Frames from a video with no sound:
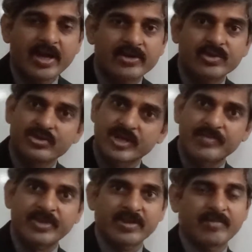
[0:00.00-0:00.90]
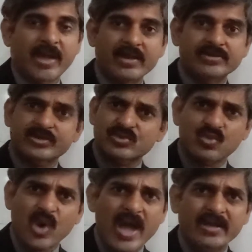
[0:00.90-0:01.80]
do something by just
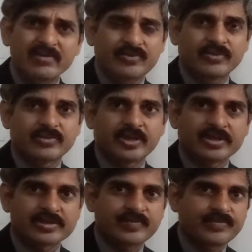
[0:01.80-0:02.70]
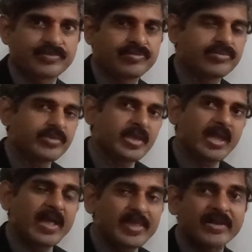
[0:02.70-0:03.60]
wiring few things.
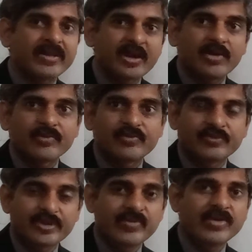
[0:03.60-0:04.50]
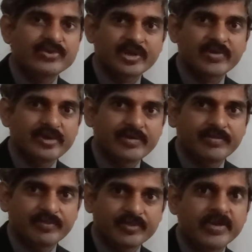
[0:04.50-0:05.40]
And then eventually we
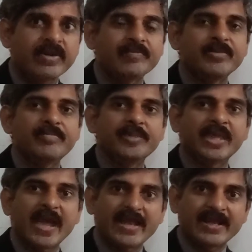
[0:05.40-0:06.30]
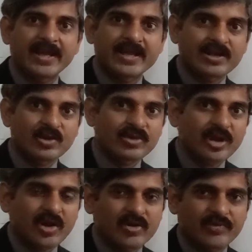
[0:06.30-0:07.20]
develop the mechanical enclosure
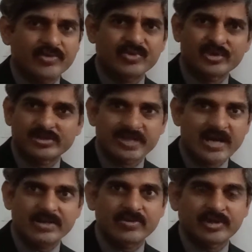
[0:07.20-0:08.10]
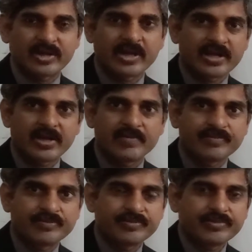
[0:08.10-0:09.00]
out of it, so it starts looking like a
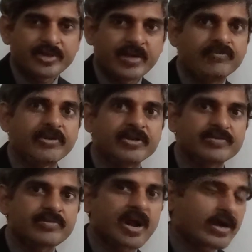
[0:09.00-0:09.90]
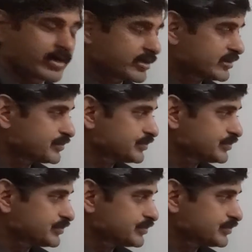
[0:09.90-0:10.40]
finished product.